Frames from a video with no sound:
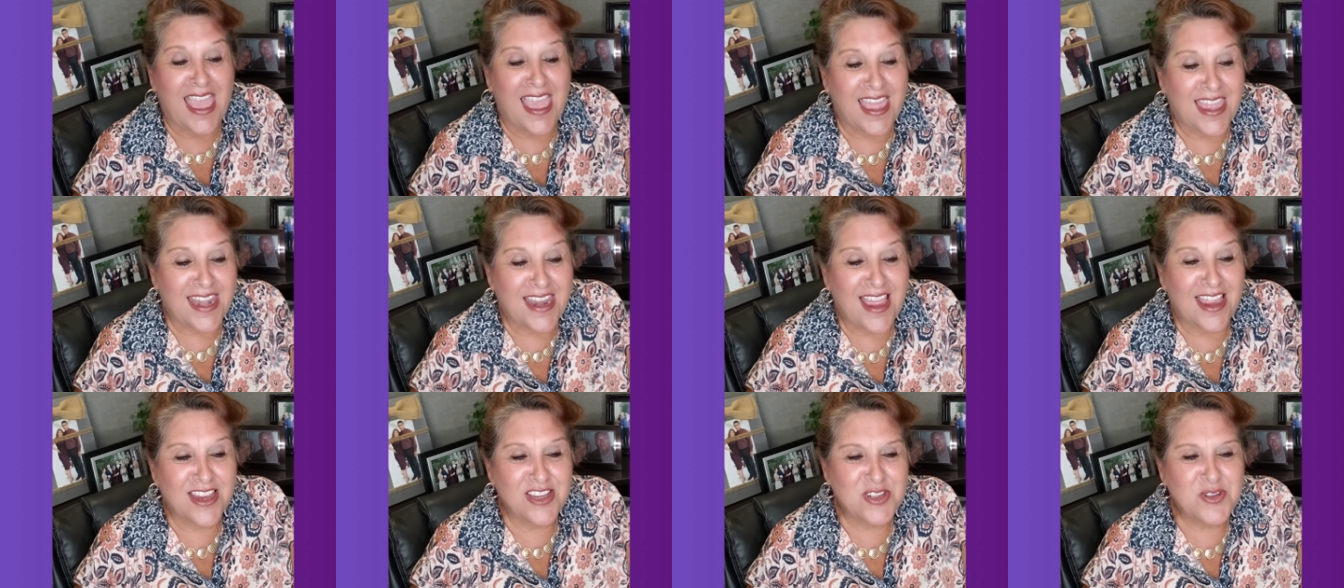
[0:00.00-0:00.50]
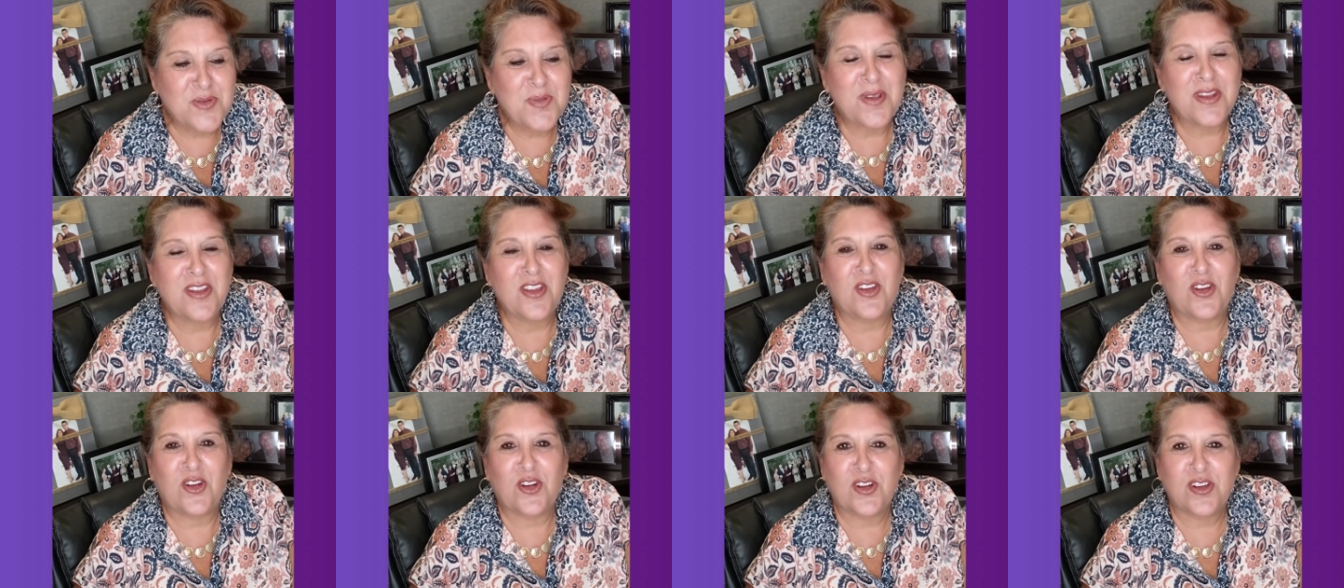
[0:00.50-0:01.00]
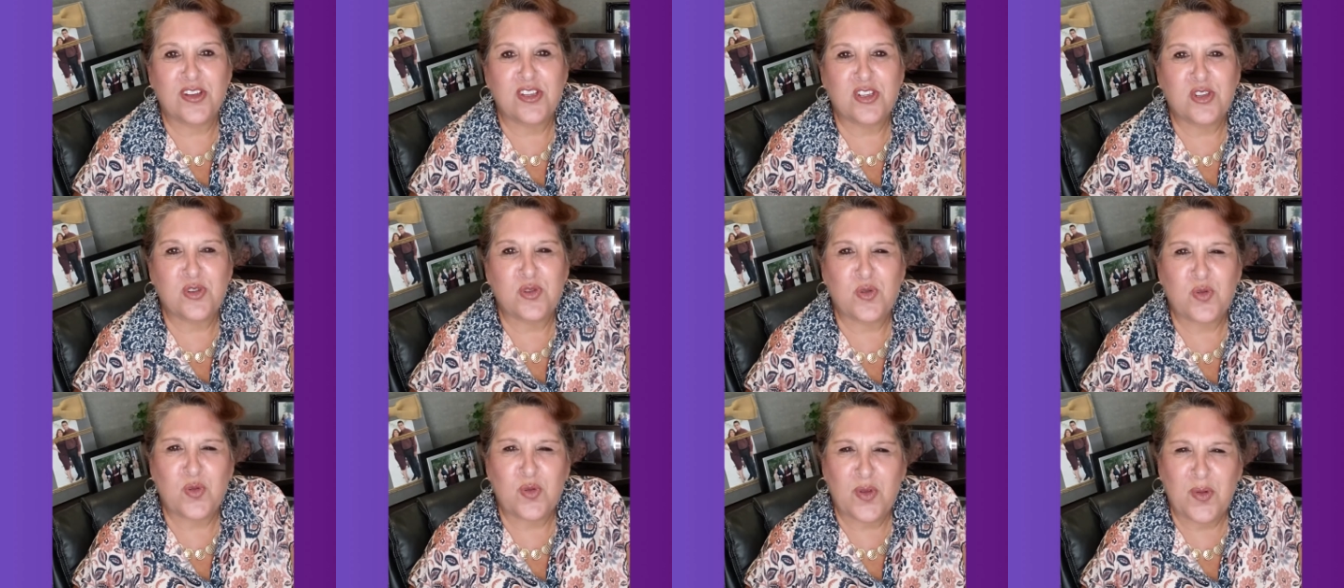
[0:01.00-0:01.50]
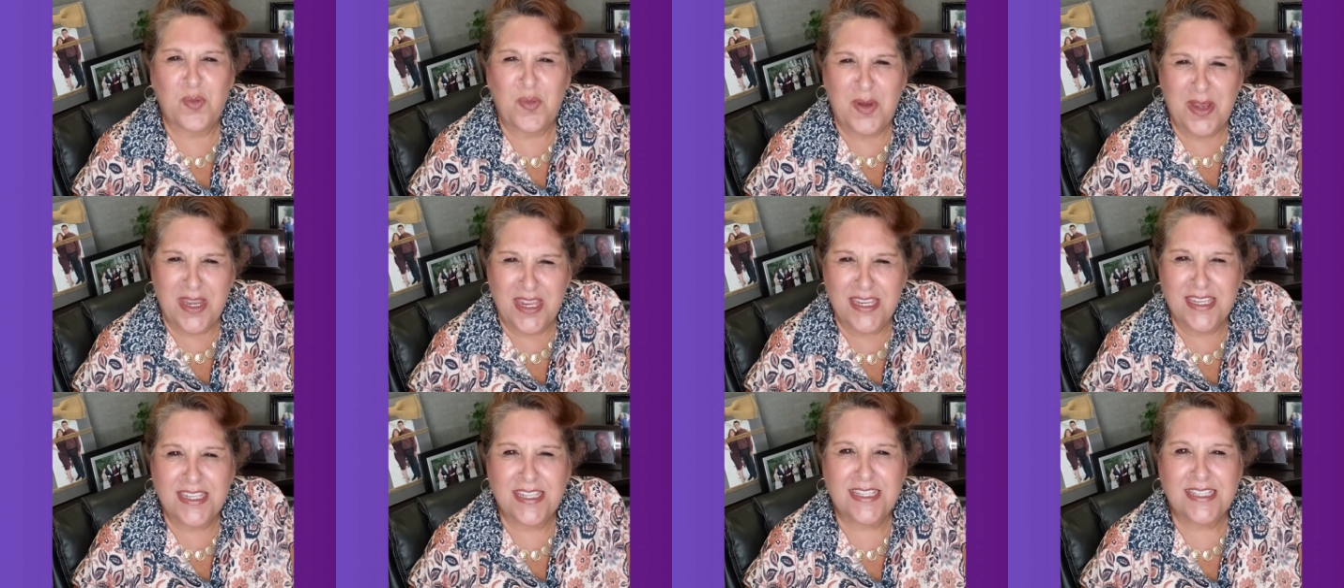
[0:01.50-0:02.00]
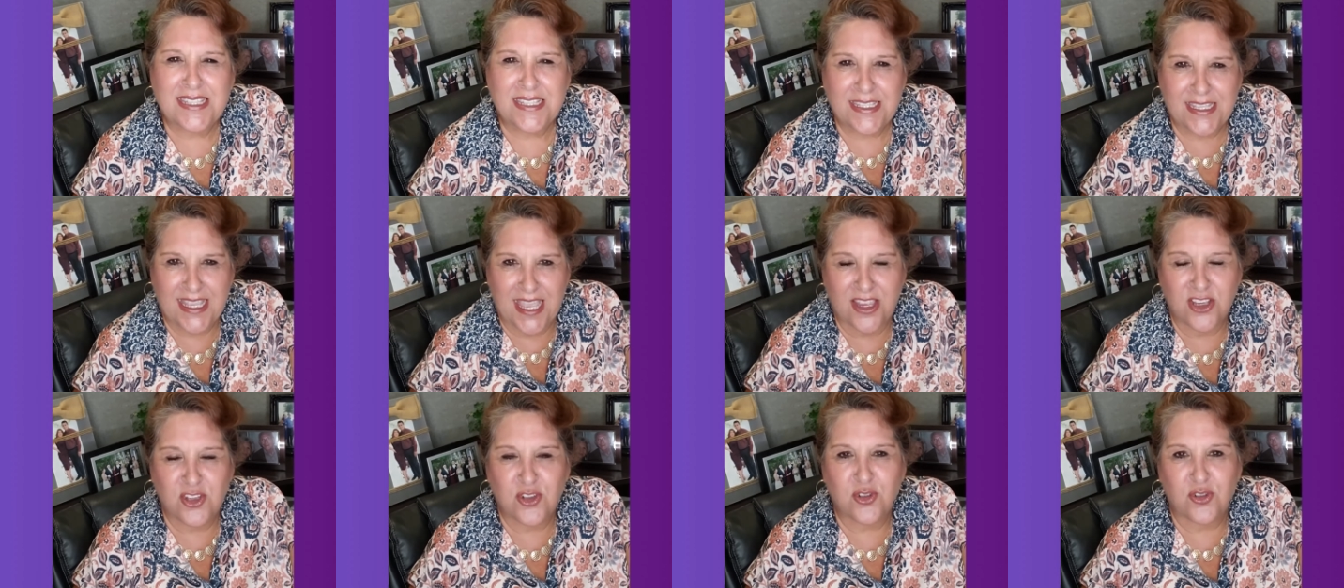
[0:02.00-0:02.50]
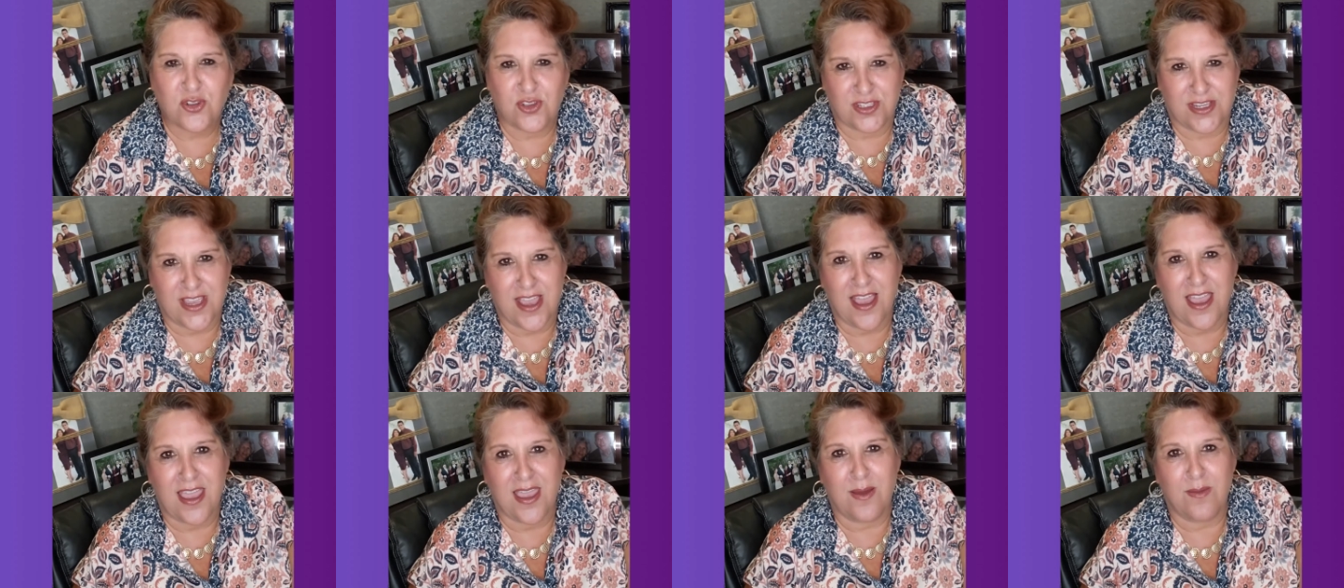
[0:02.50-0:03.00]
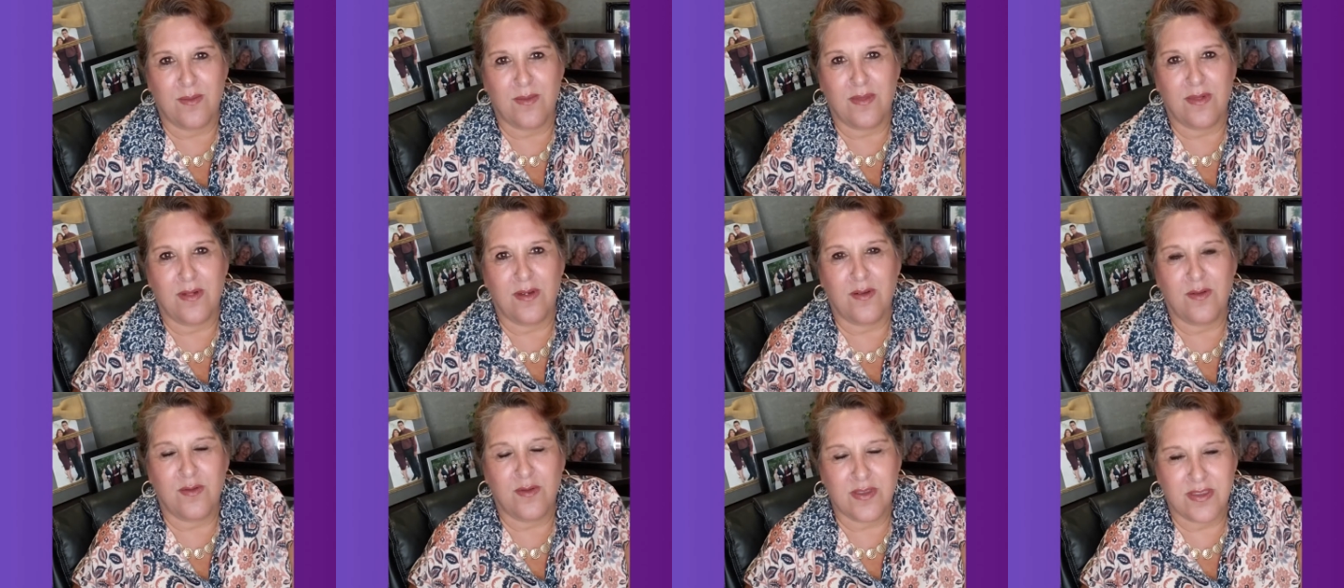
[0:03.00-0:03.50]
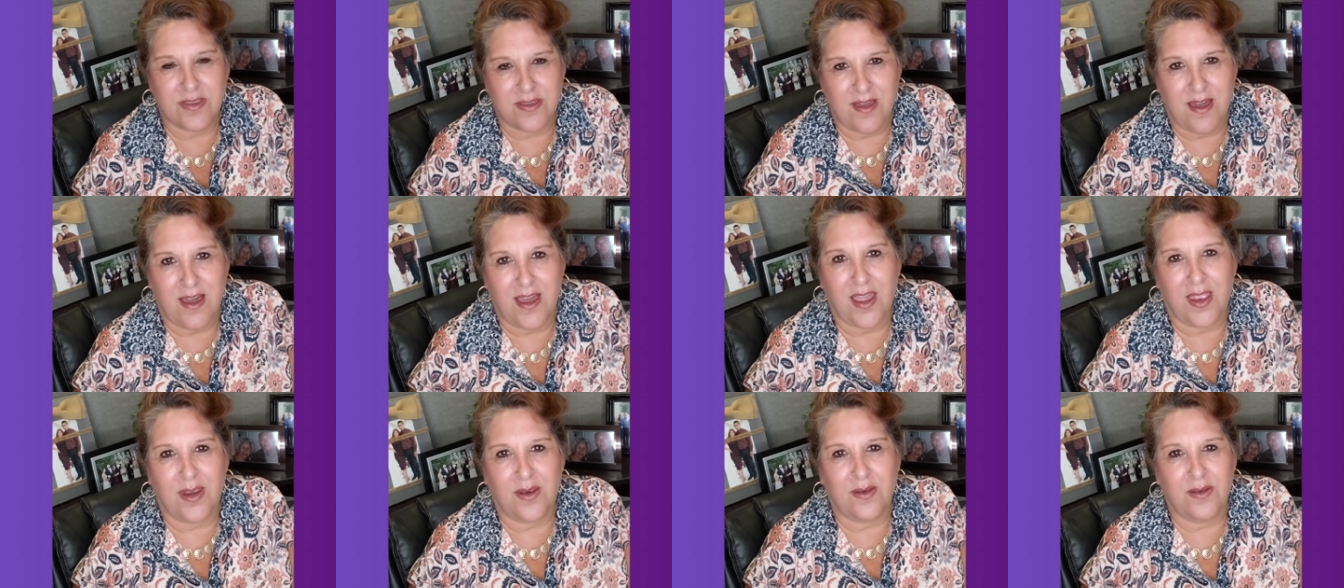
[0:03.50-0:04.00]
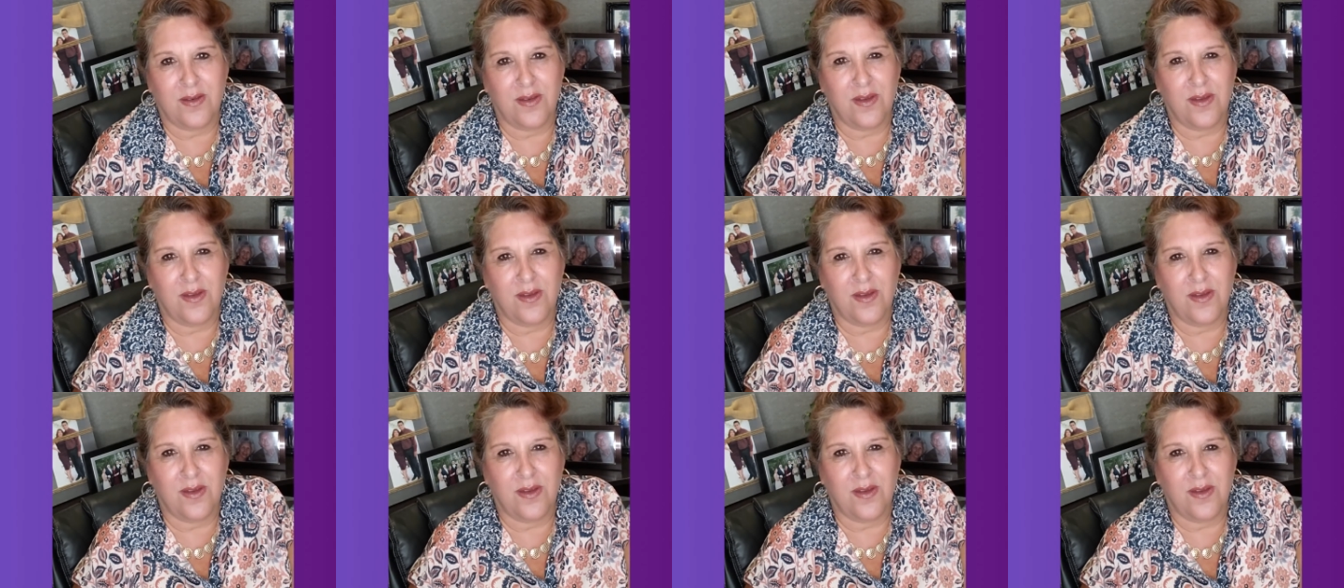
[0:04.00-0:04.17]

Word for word: And I just want to encourage you, we need to schedule time with God.